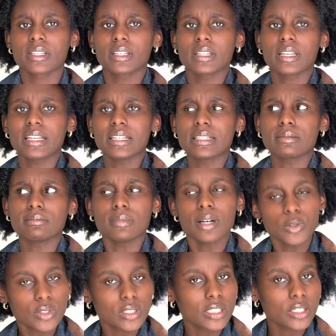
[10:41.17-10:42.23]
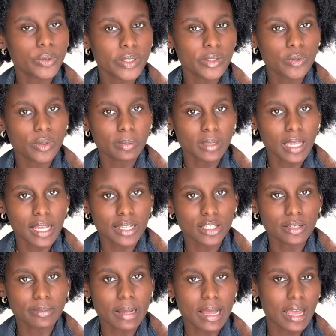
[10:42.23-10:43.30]
is mostly going to apply to
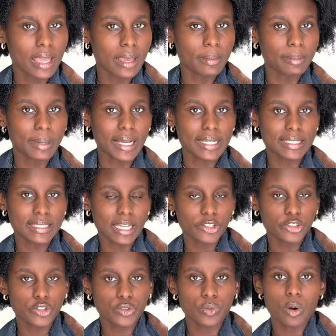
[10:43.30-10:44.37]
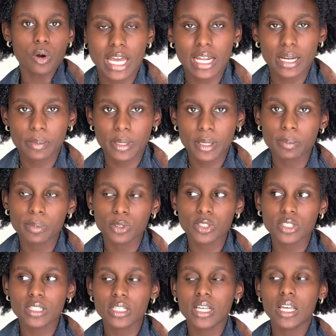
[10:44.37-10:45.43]
my bisexual kind of peoples.